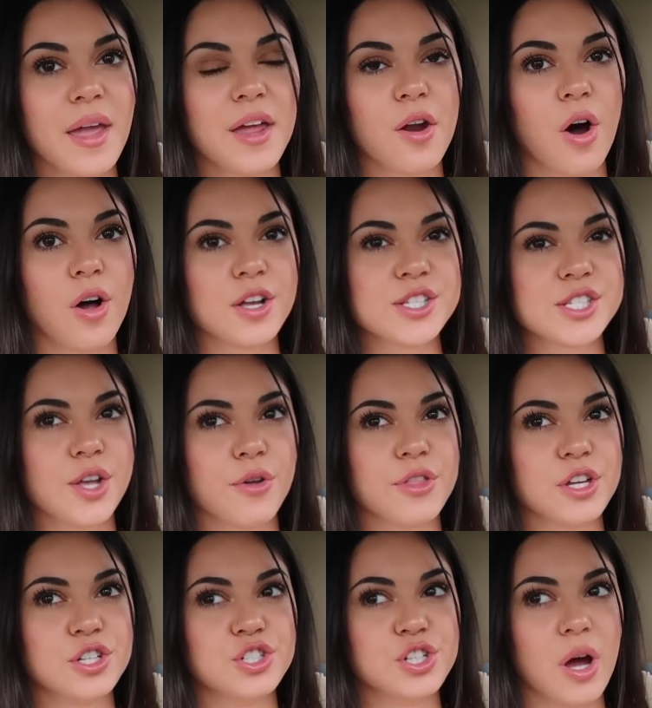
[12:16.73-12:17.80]
And also
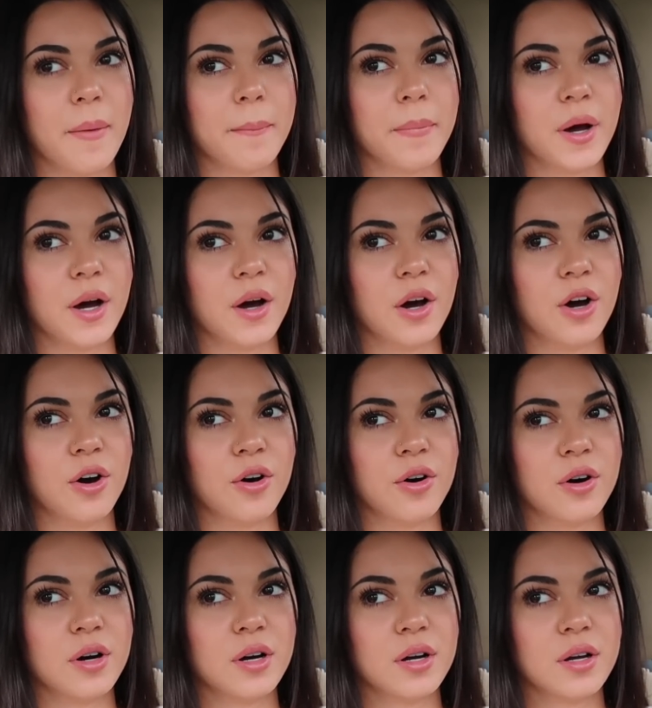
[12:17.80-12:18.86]
the
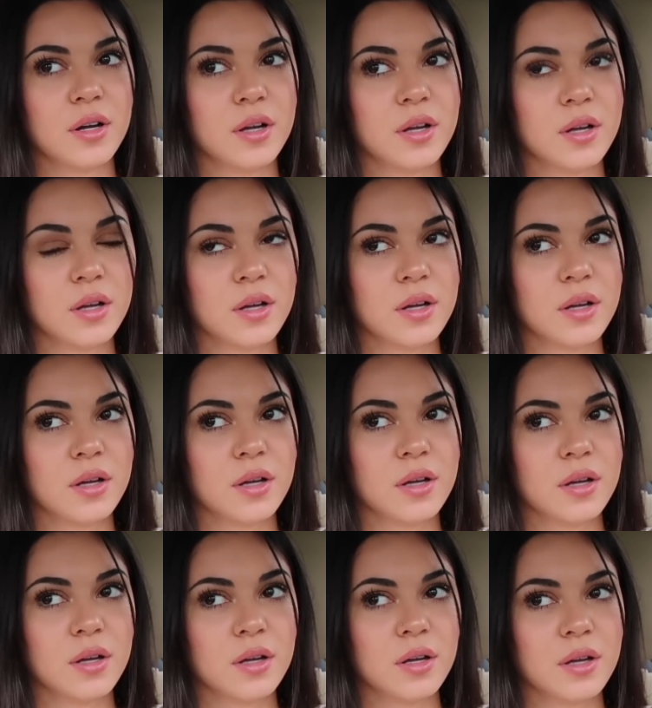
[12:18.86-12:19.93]
jumbo
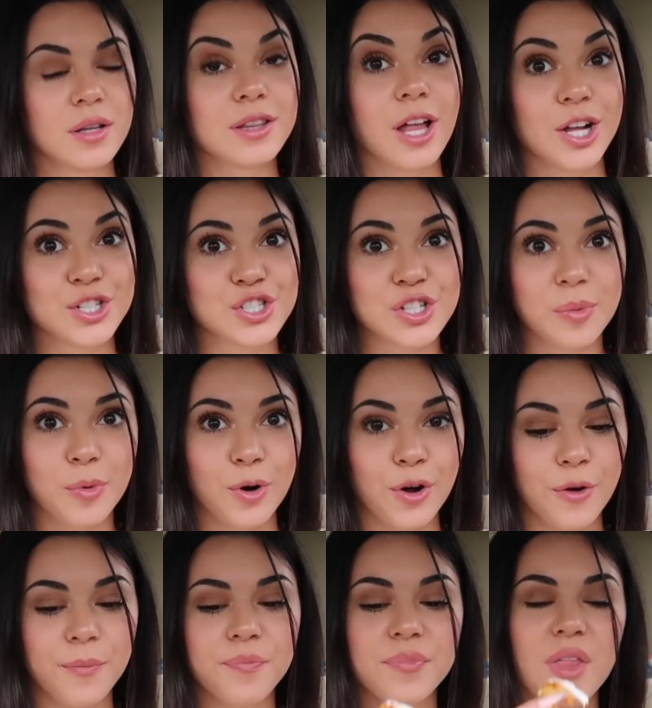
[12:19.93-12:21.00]

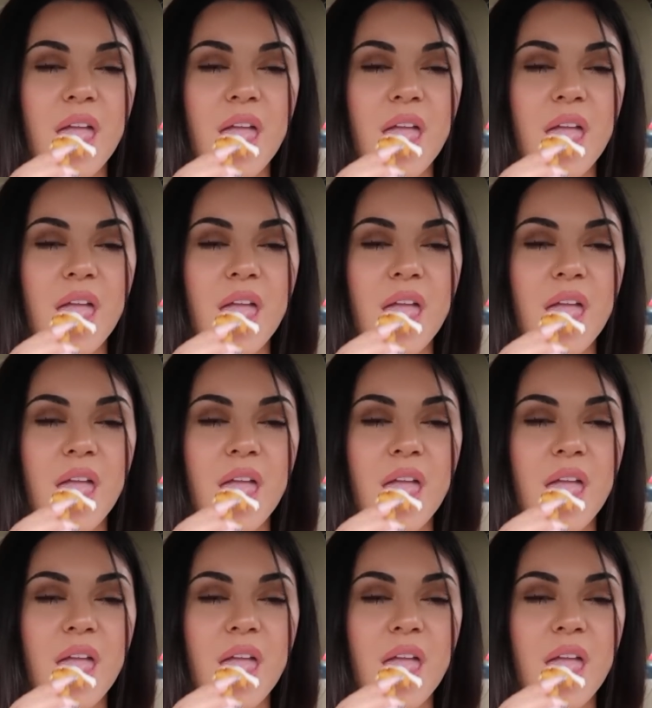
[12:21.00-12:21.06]
Lunchable.